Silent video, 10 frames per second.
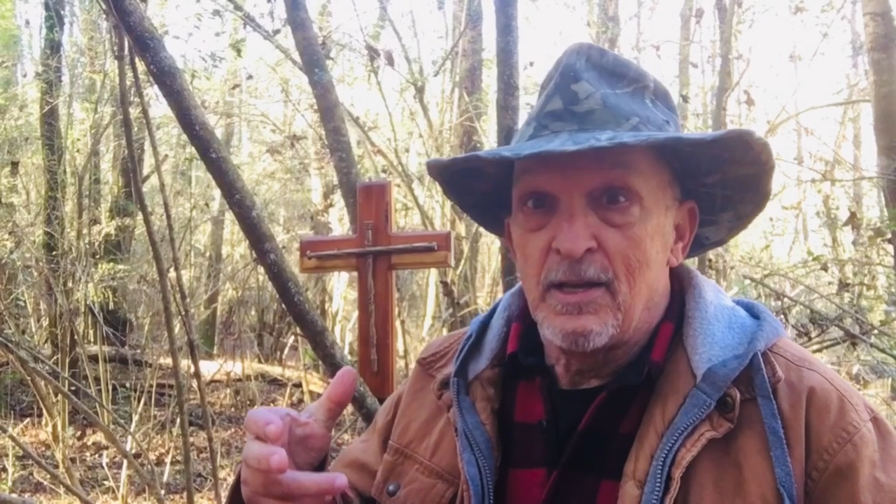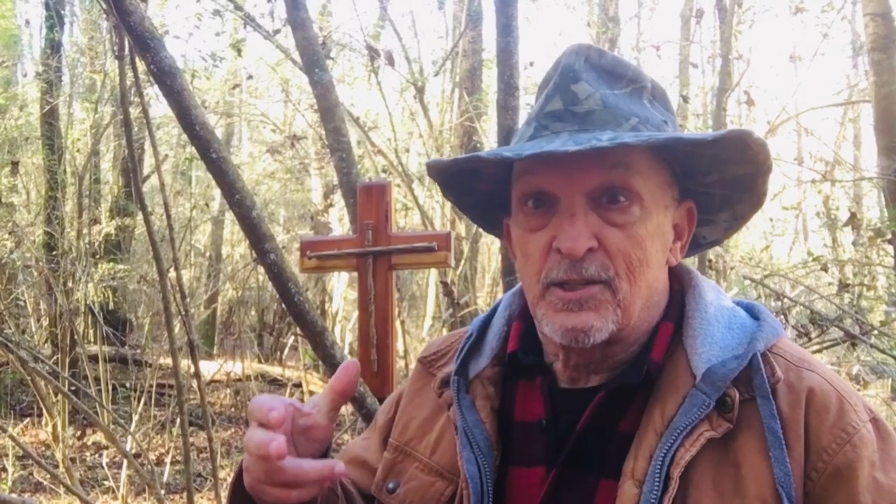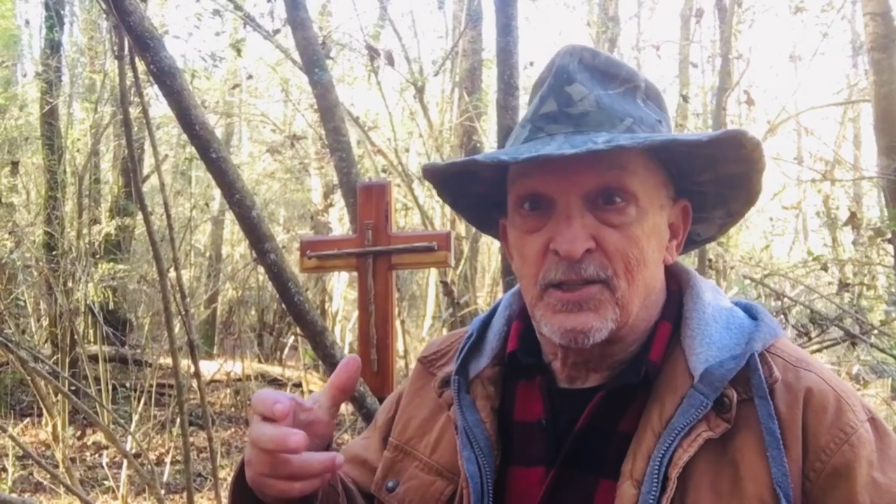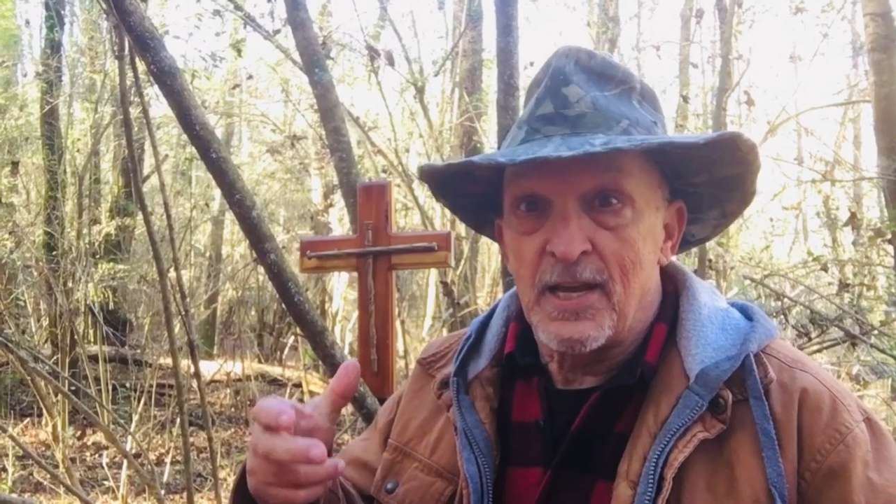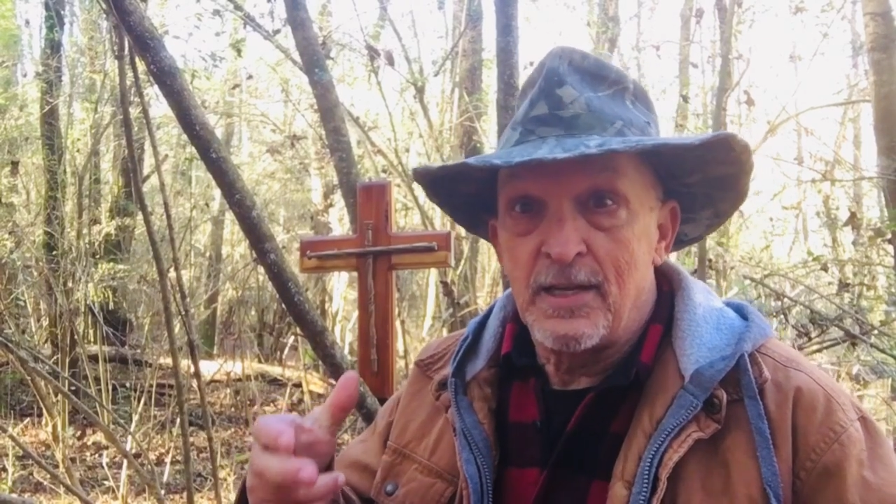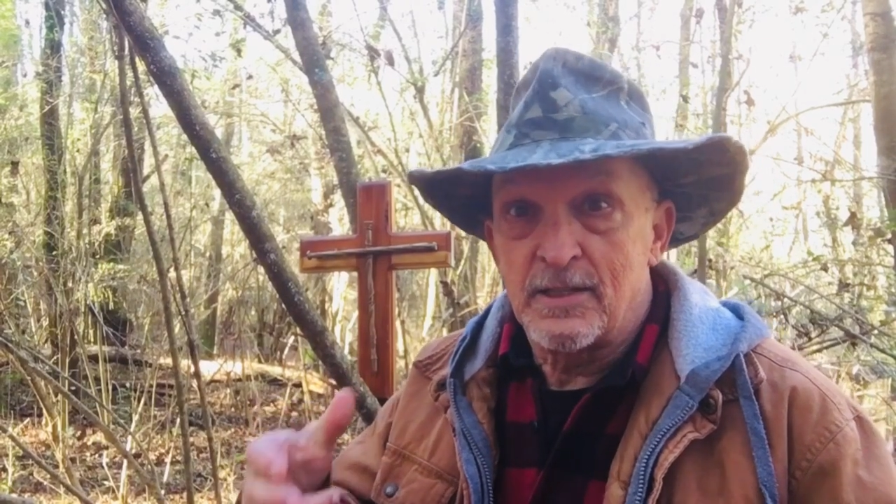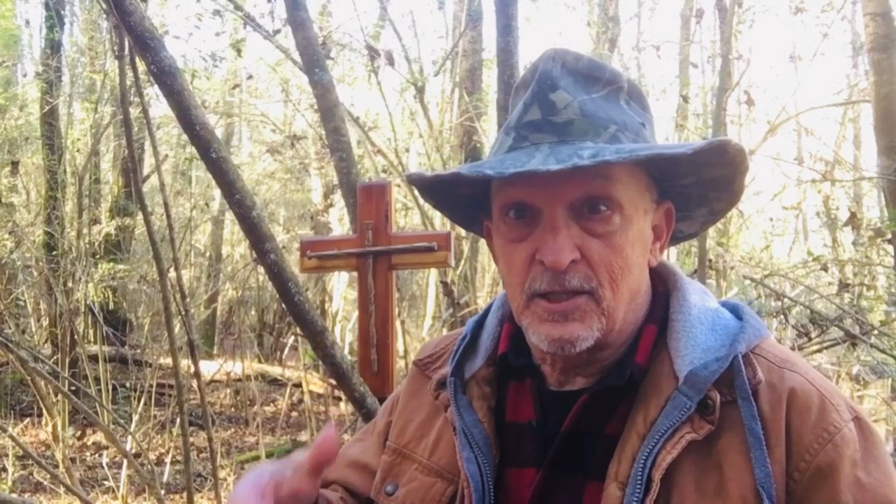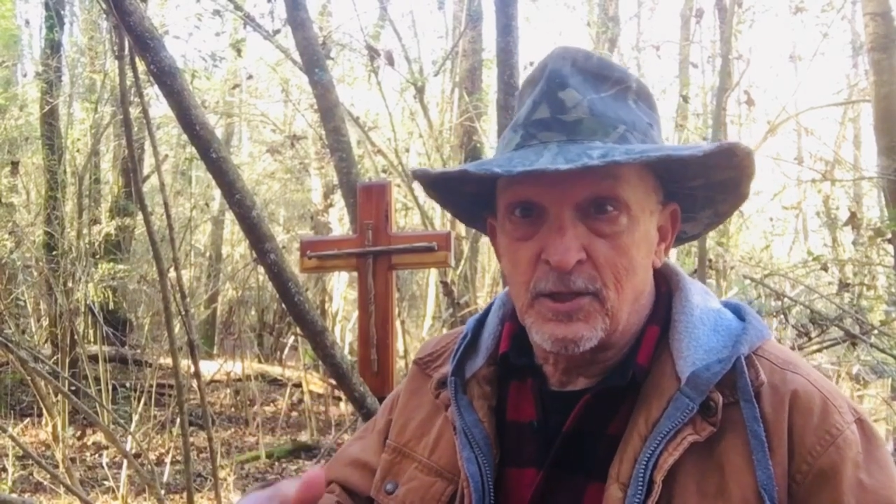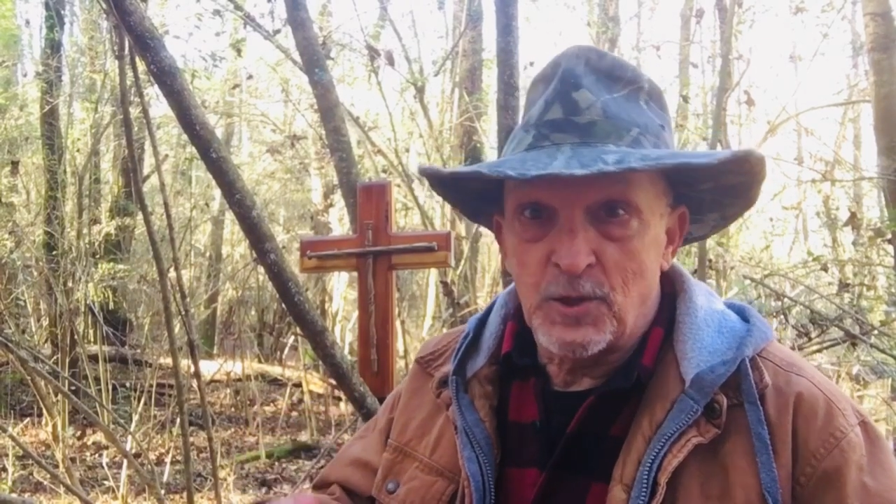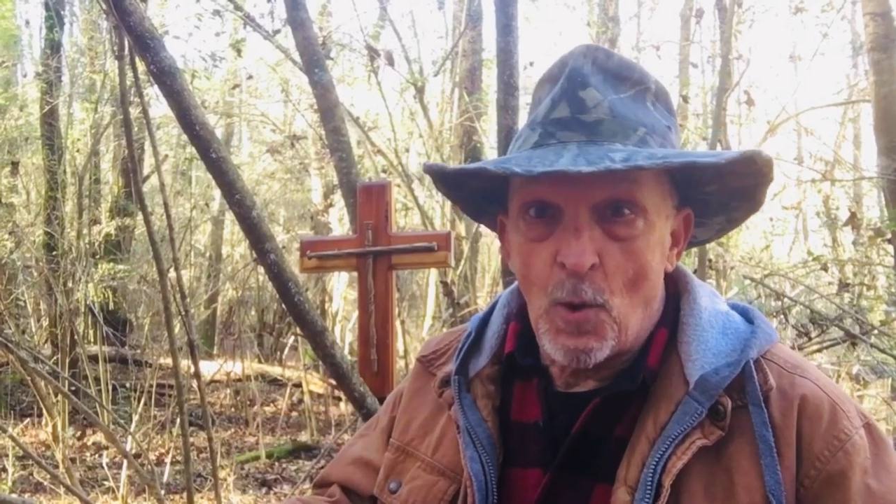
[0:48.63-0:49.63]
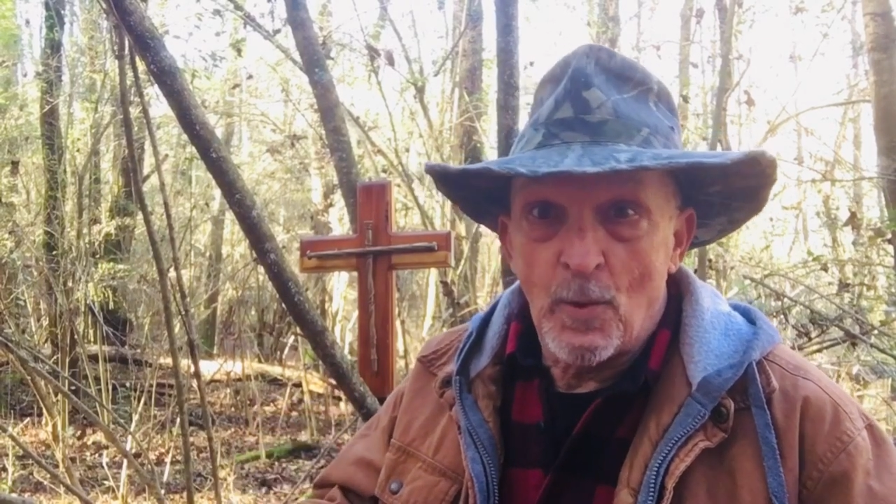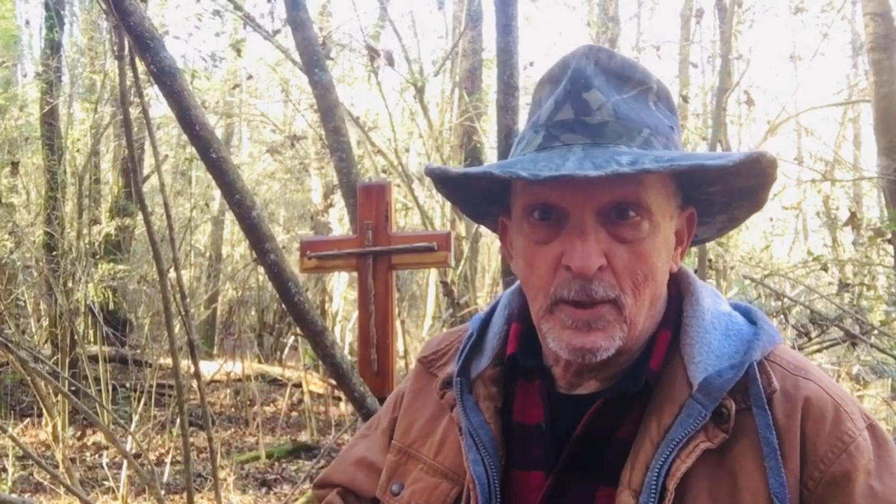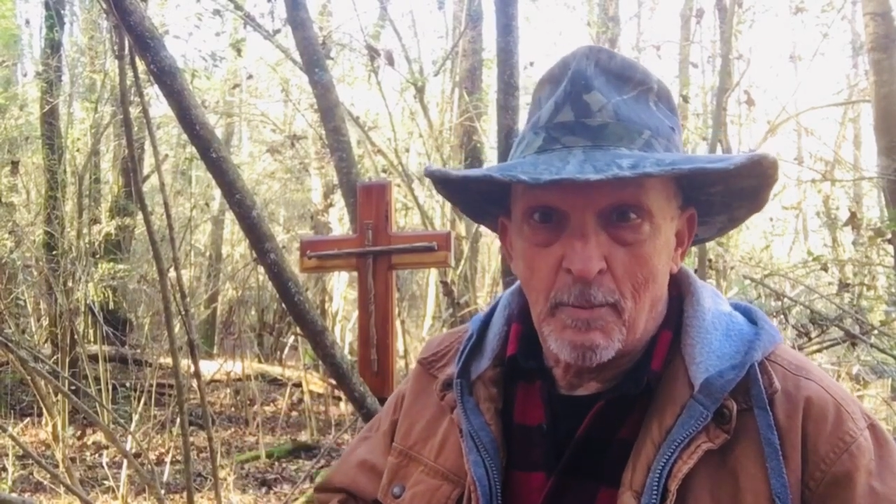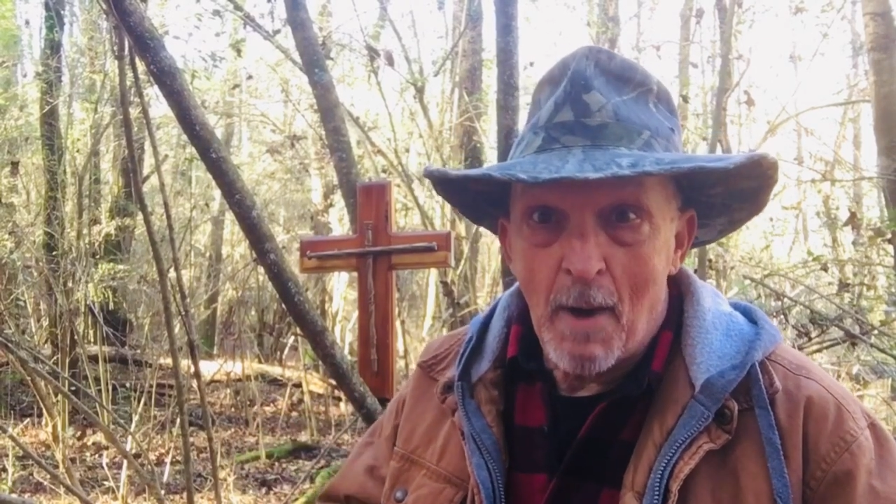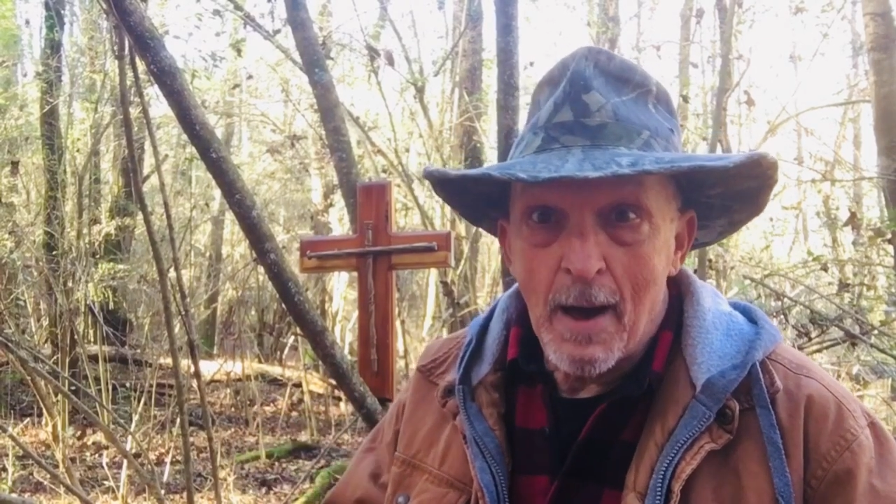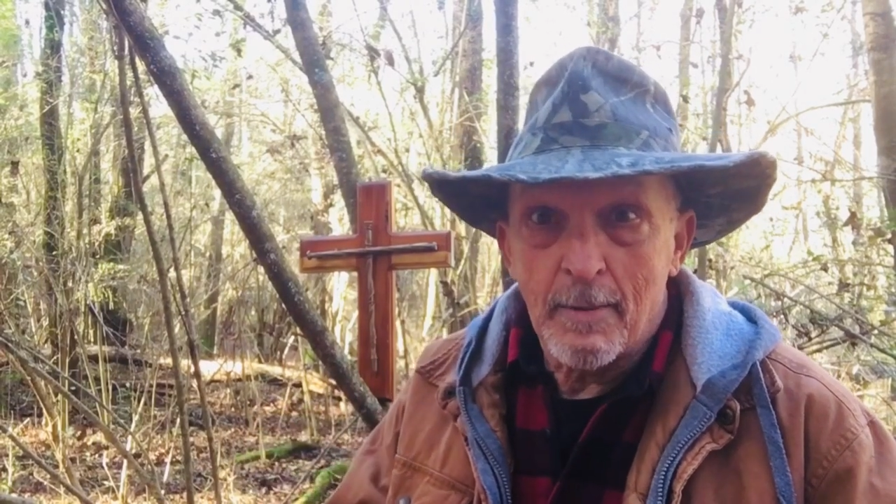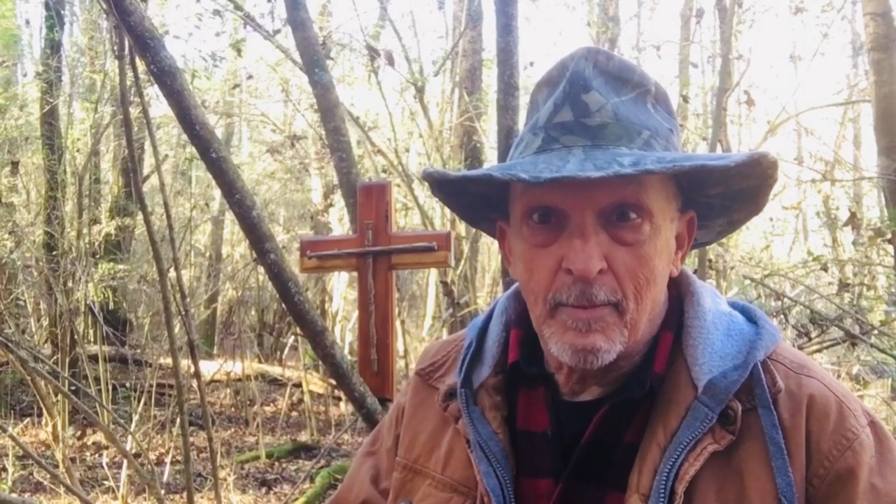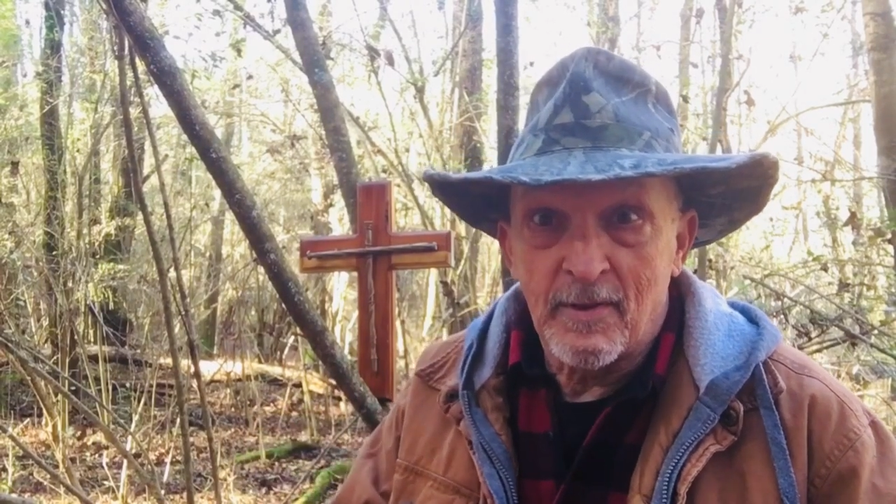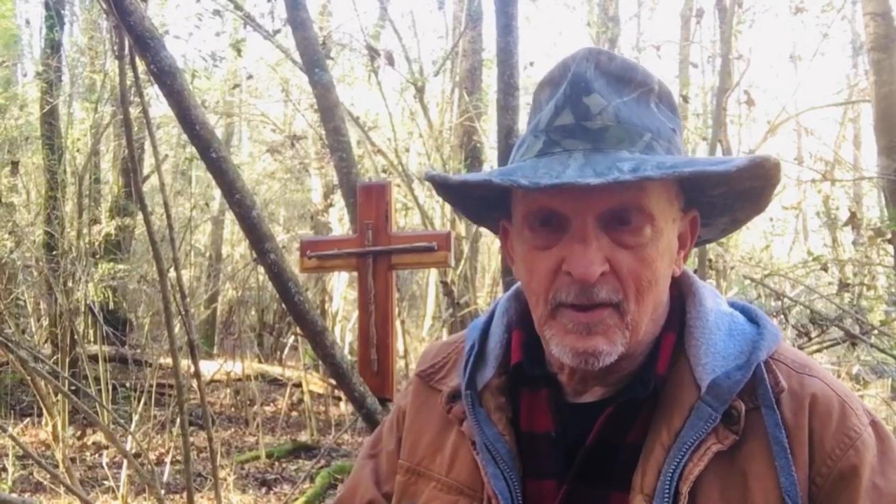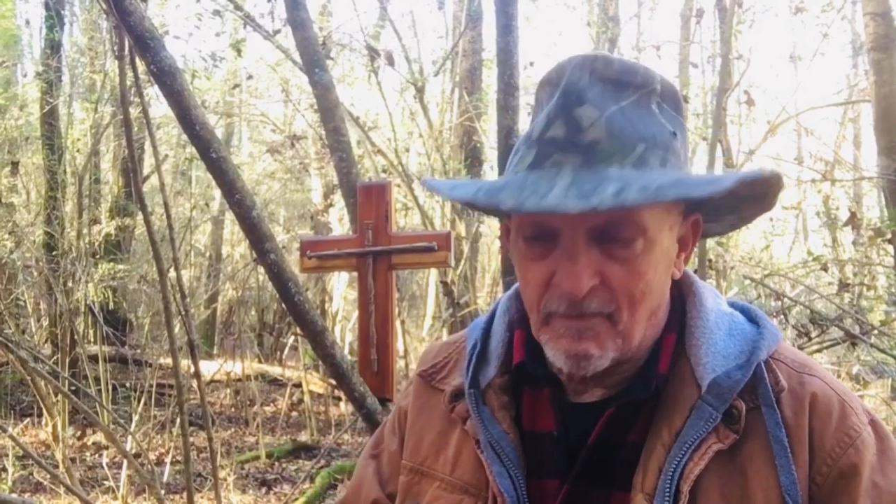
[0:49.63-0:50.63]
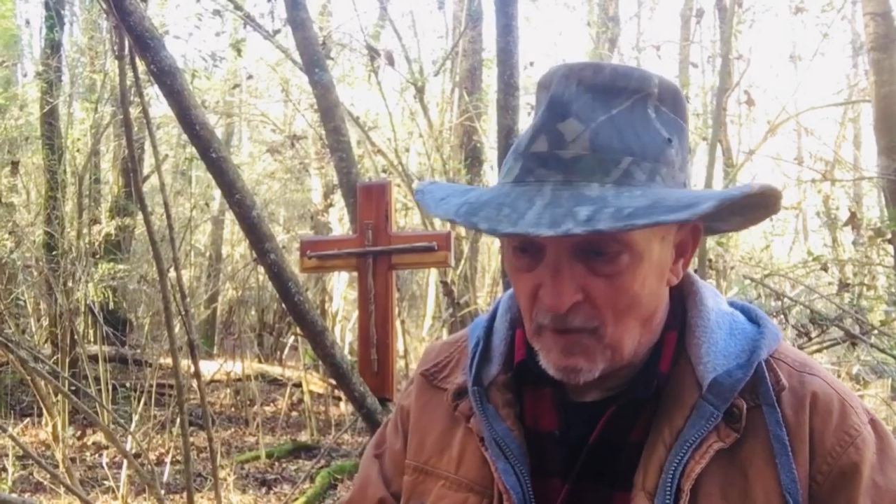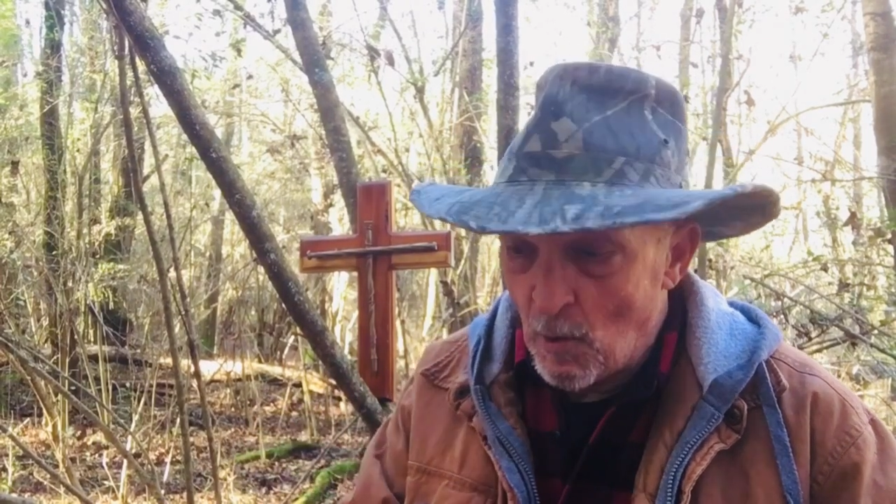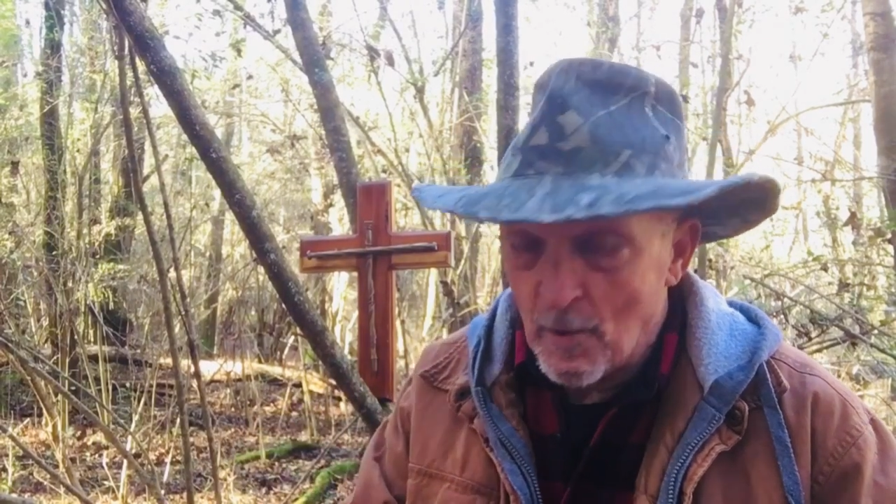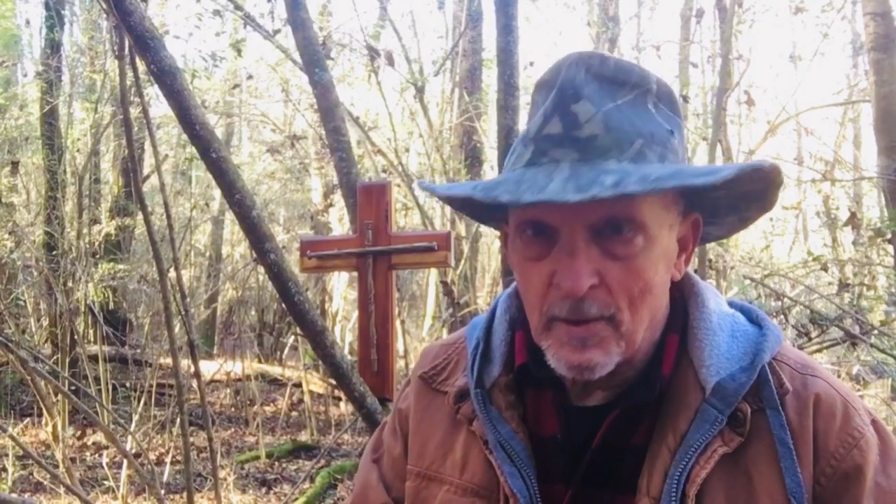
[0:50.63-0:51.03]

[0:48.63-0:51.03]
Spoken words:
scenes showing the bottom of the floor